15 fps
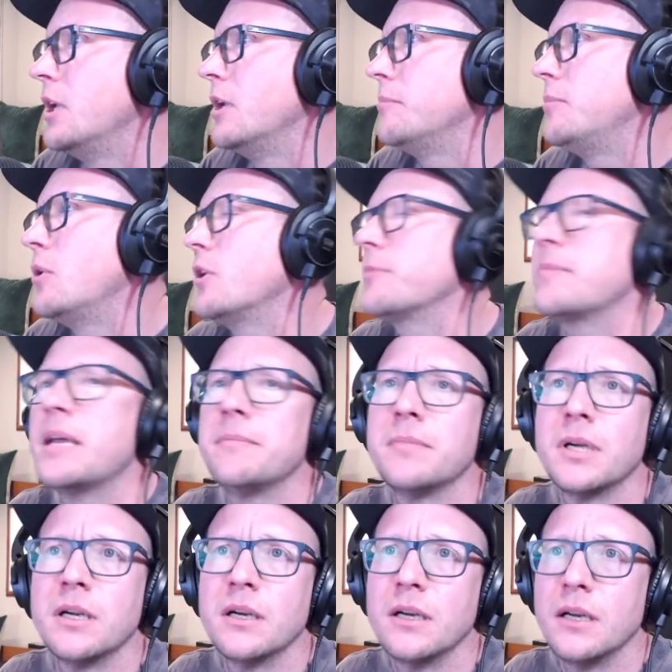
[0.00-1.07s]
Board
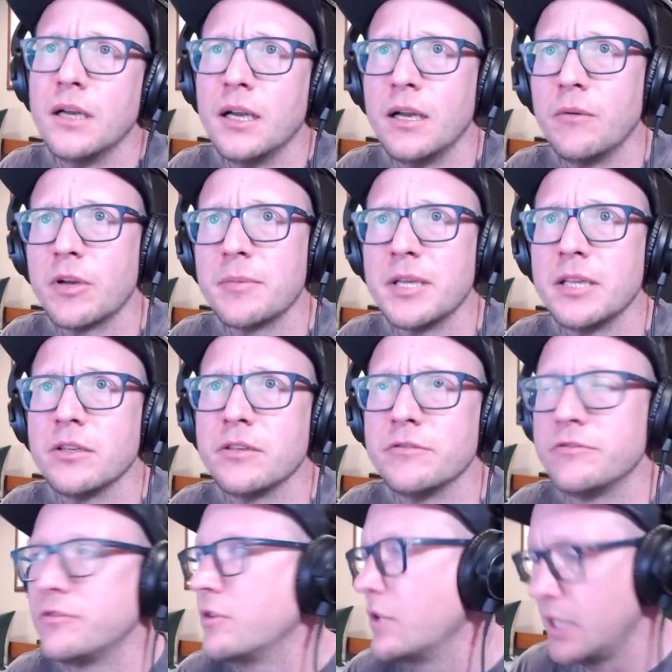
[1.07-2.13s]
member, what am I looking
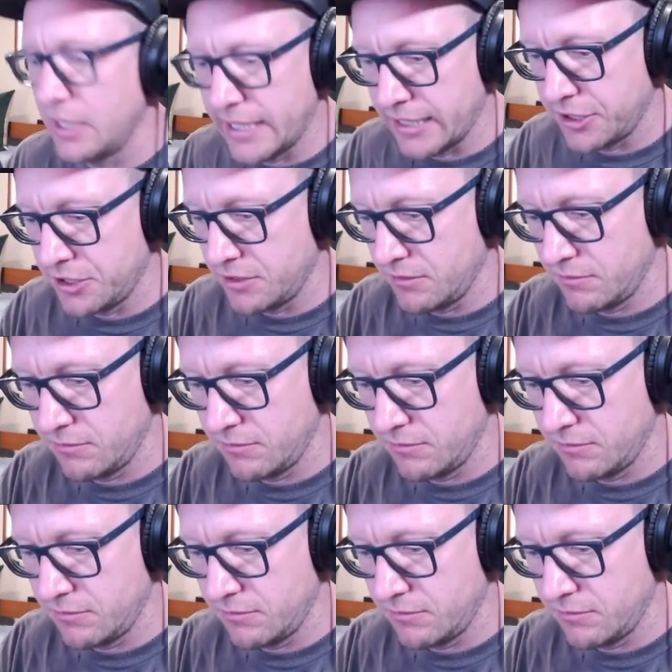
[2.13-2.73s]
for? Election.